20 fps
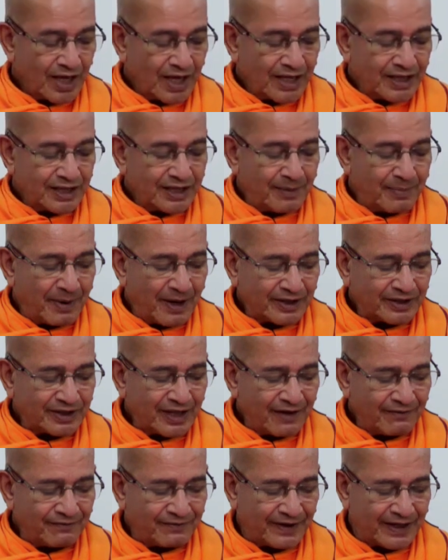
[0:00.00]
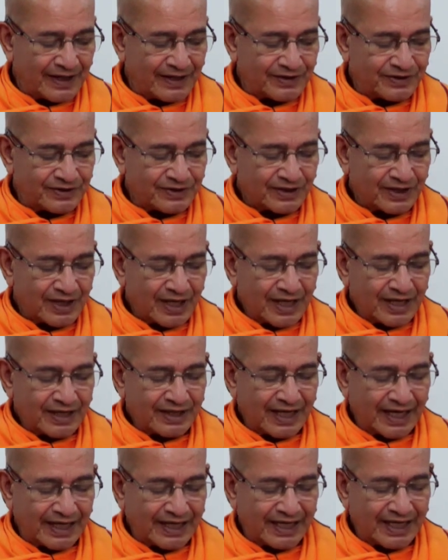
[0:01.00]
The bhakta feels
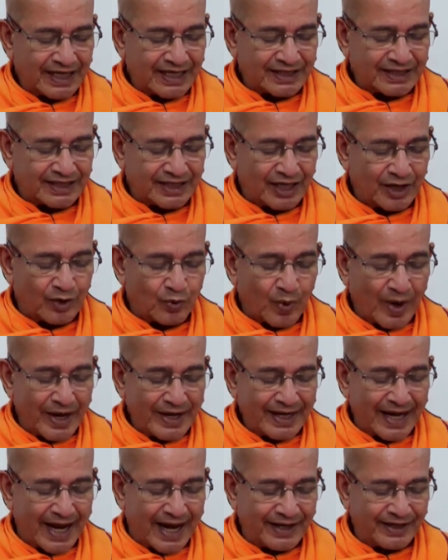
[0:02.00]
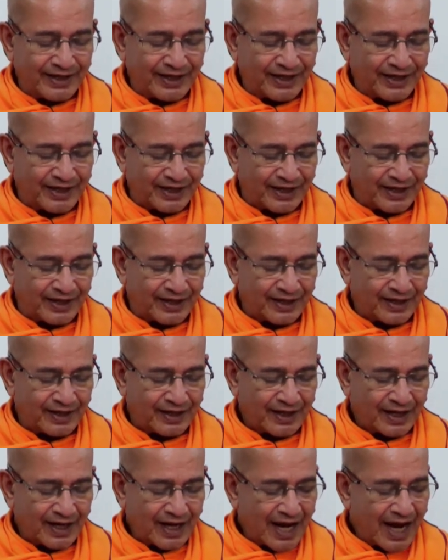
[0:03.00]
that he is the one entity
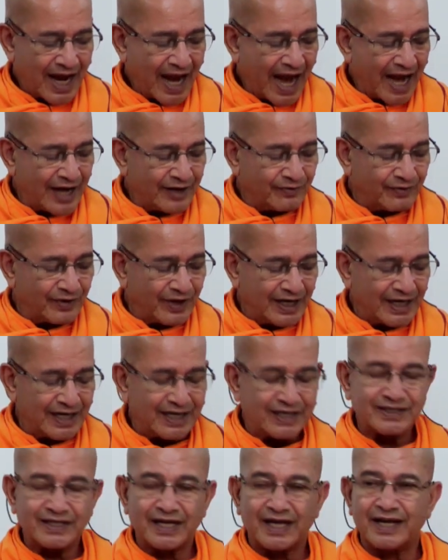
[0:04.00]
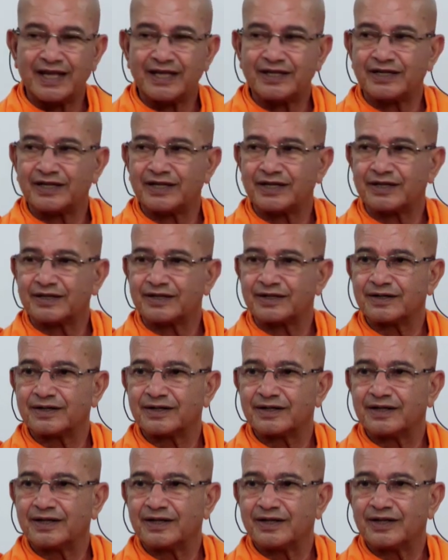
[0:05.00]
and world is another.
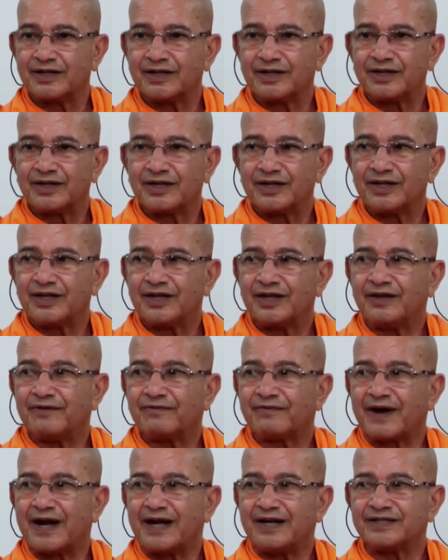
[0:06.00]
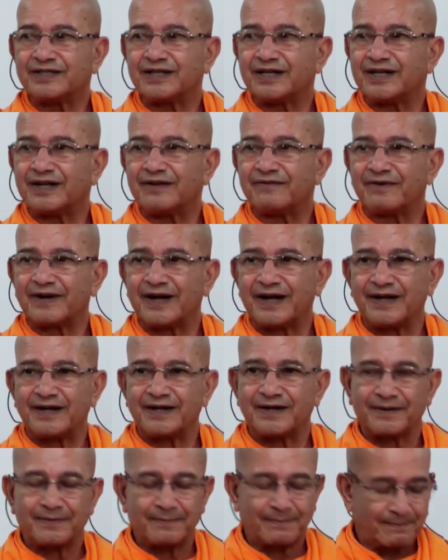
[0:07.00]
He finds it different.
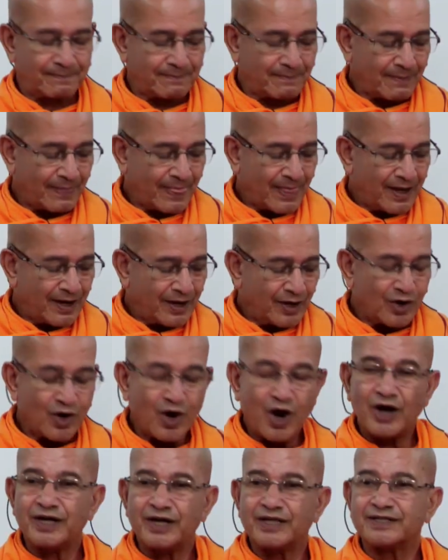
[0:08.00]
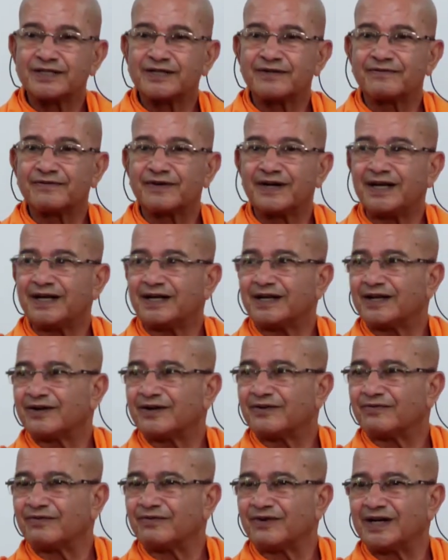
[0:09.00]
God is different,
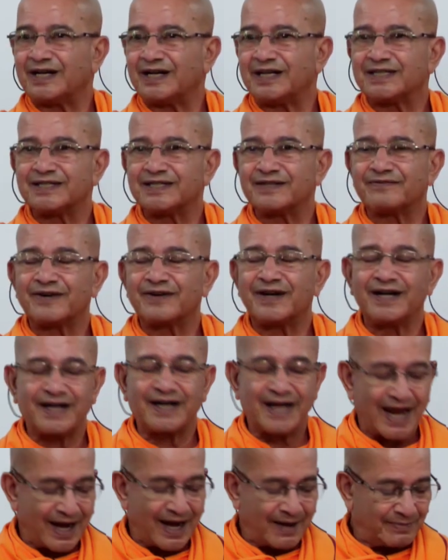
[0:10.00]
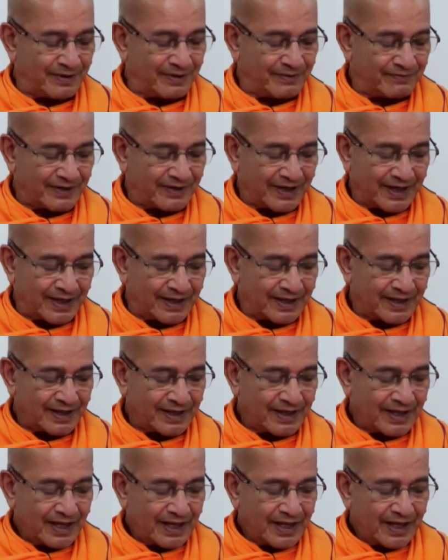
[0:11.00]
world is different, I am different.
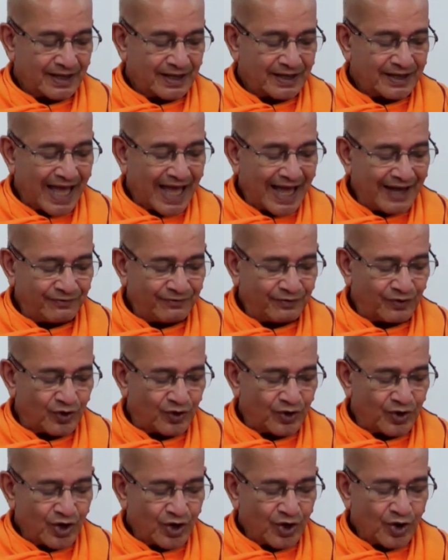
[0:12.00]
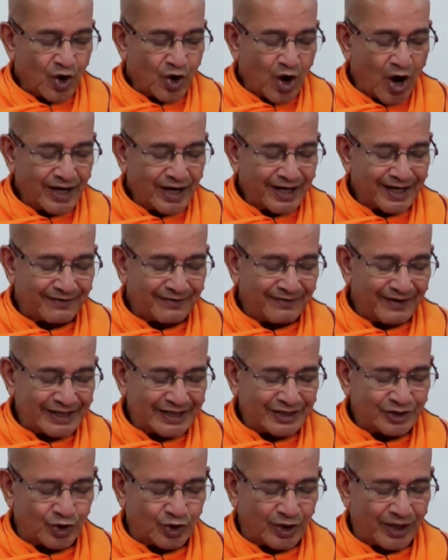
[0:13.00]
Therefore, God reveals
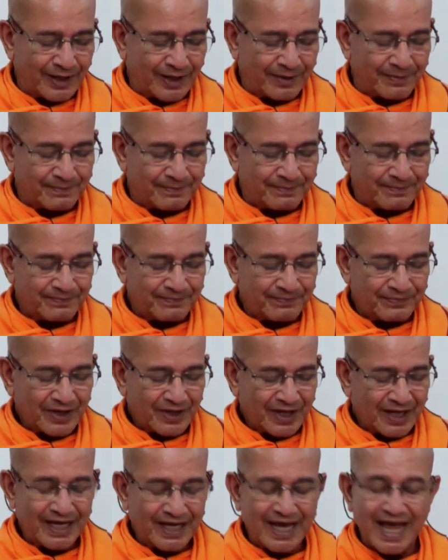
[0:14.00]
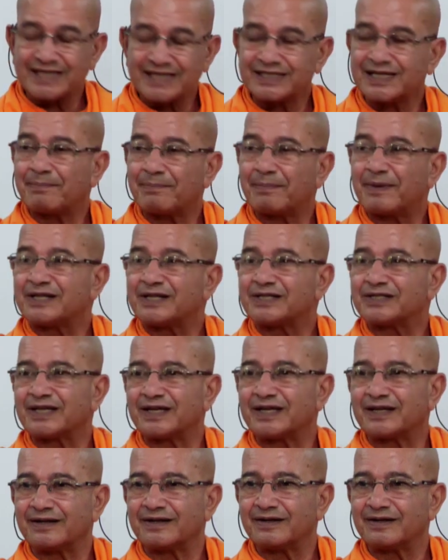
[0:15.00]
to him he has a person.